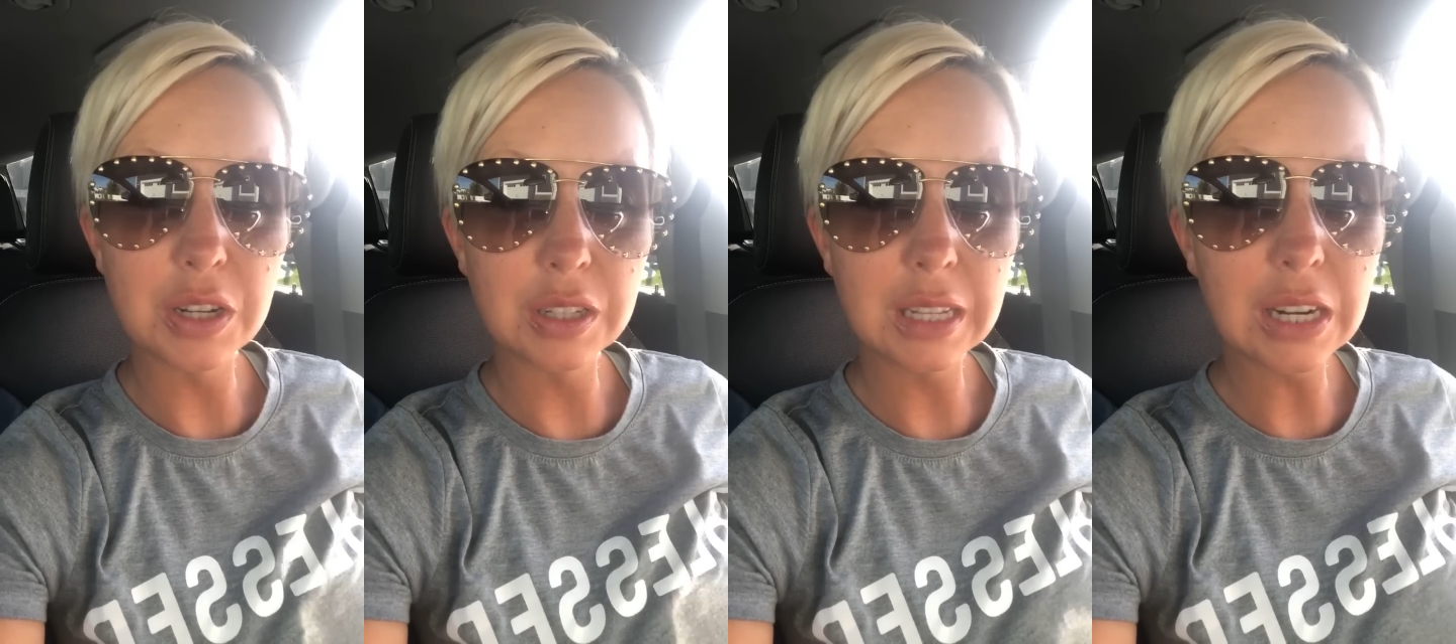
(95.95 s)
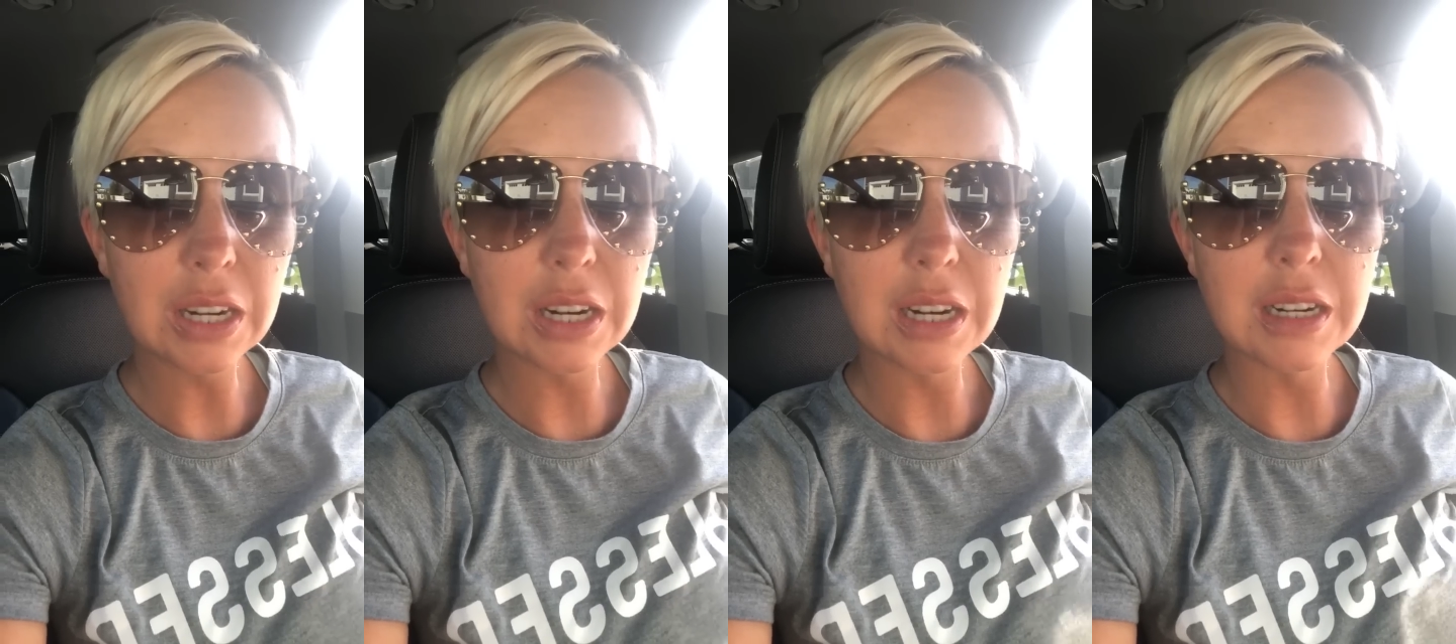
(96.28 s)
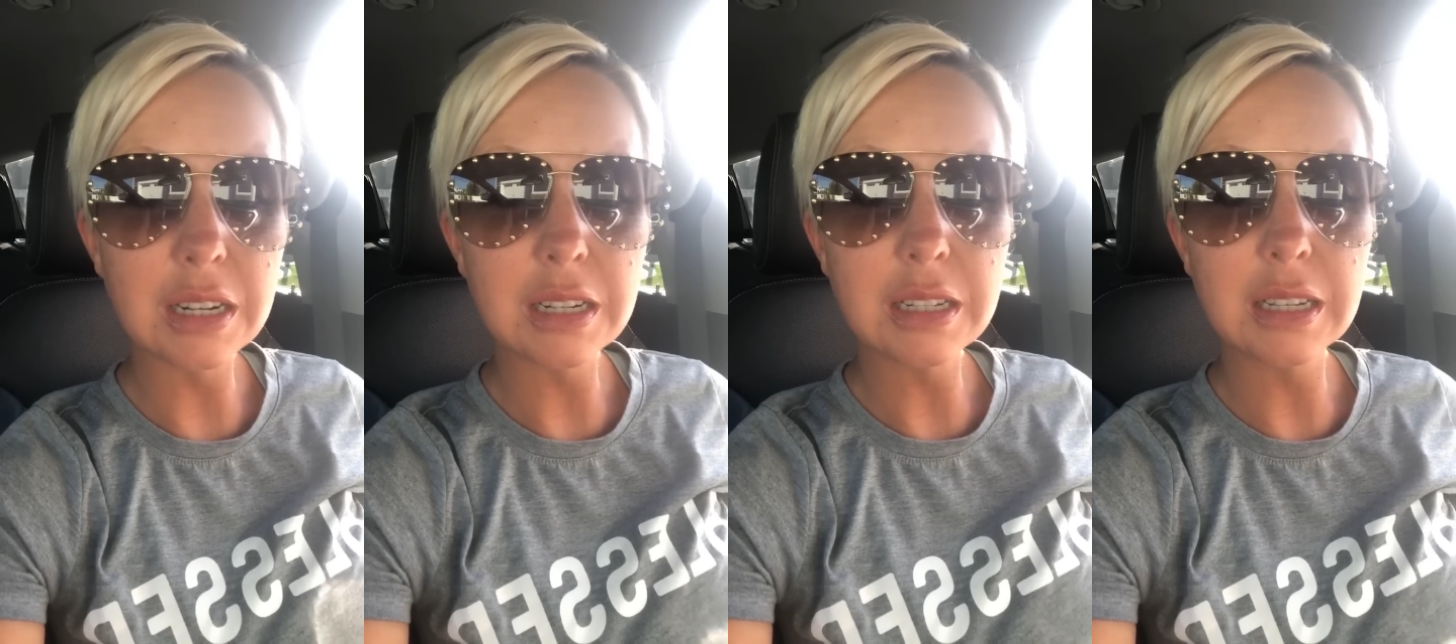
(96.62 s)
your
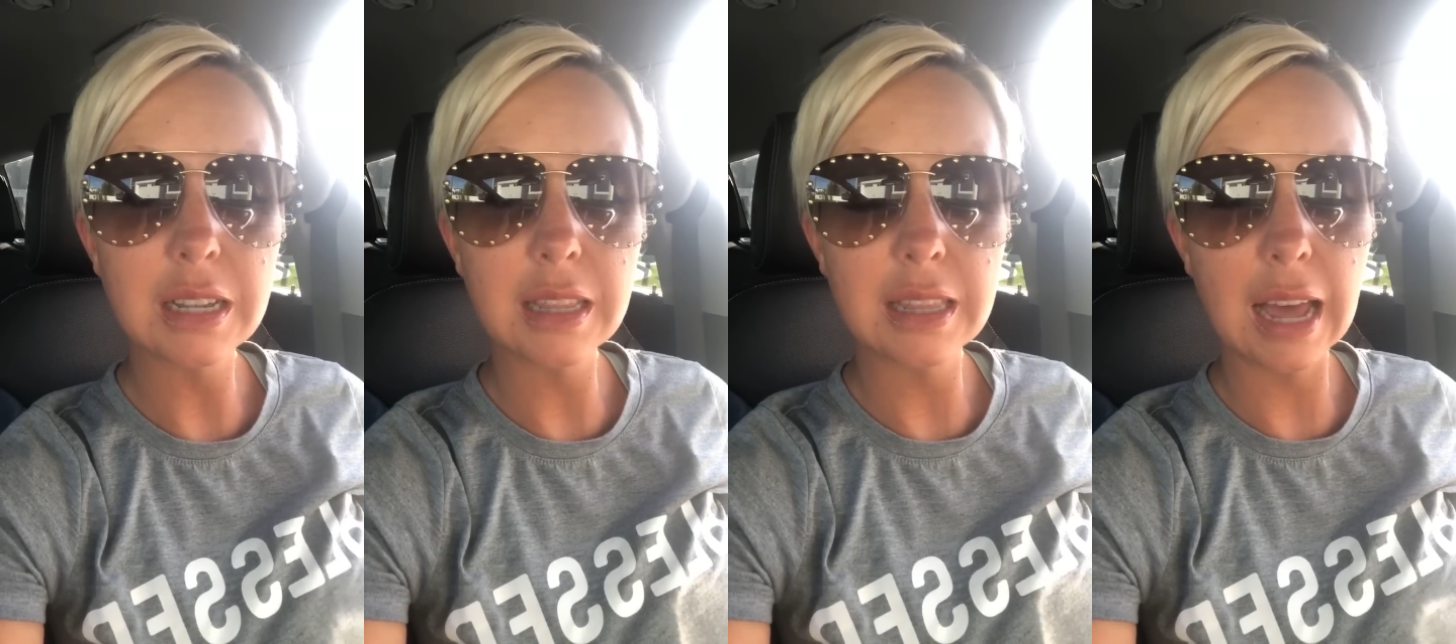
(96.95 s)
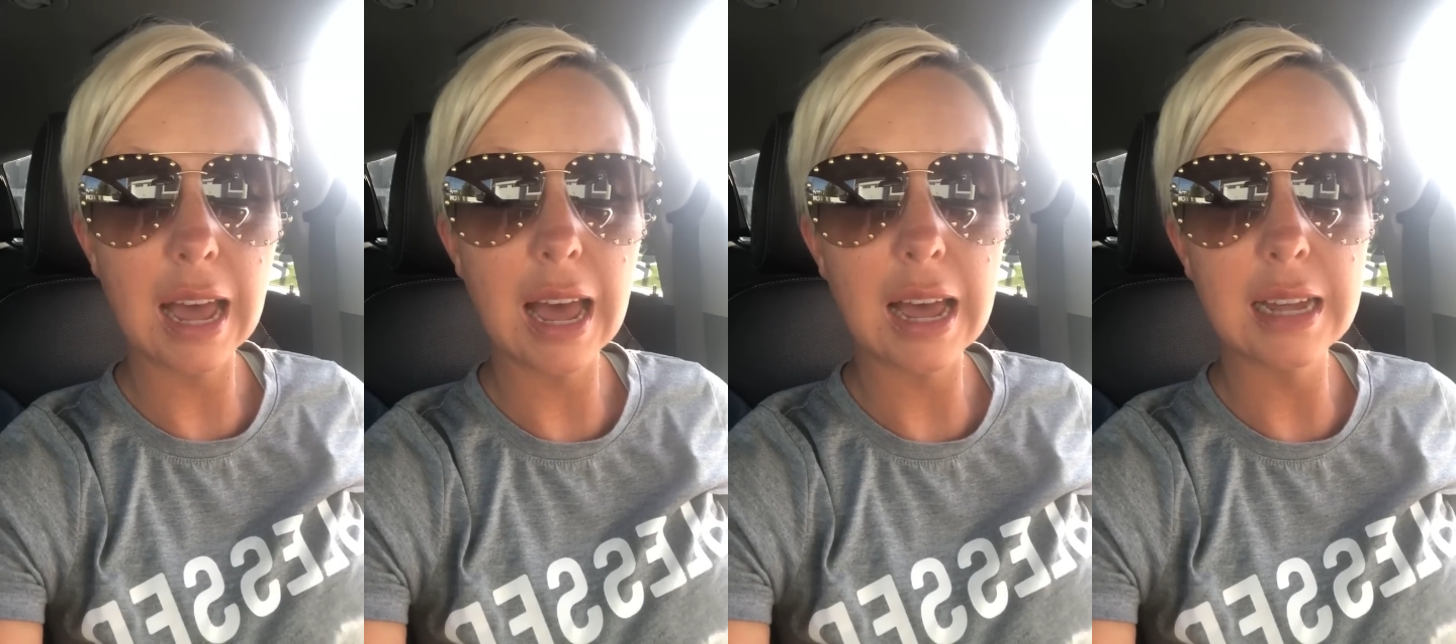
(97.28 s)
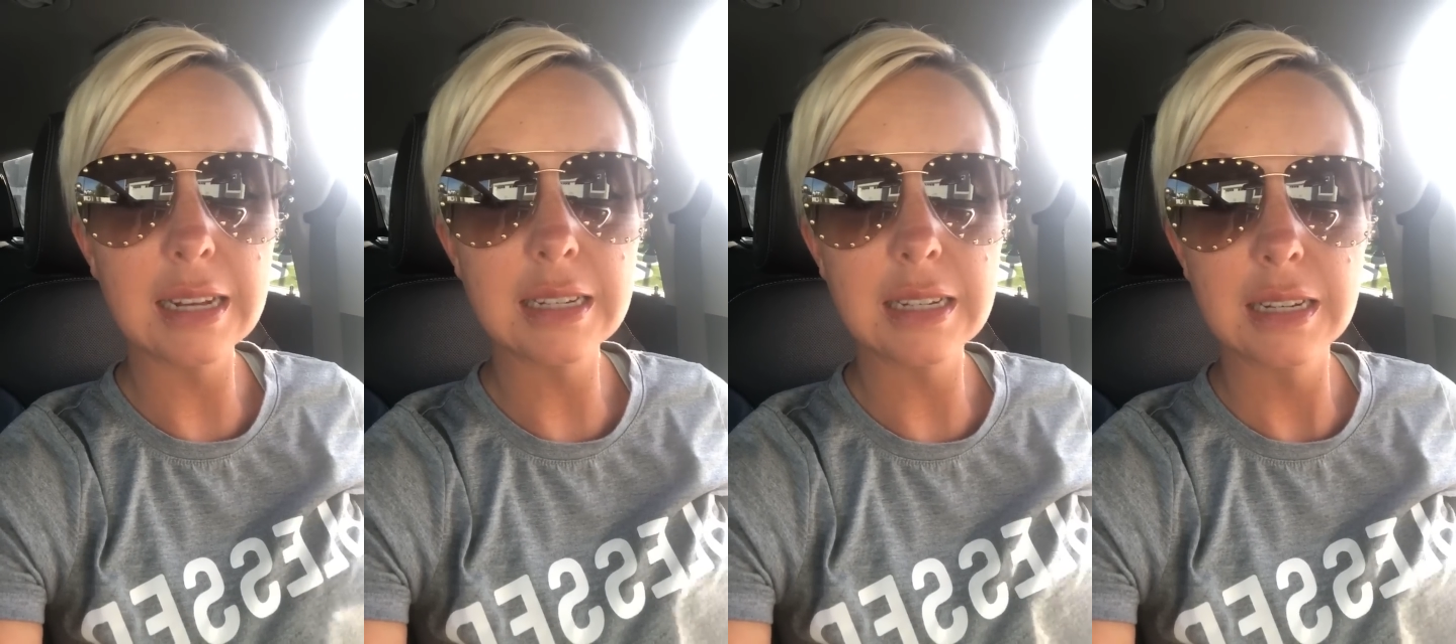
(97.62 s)
leaders
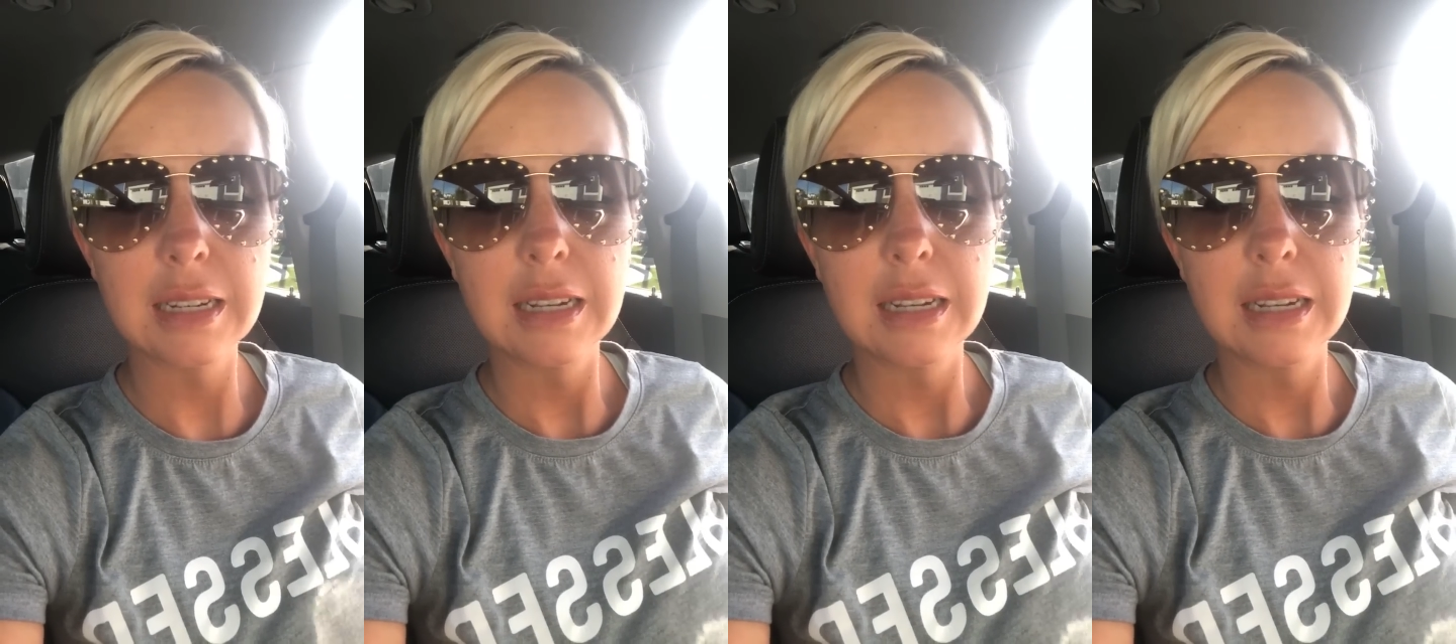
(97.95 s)
that...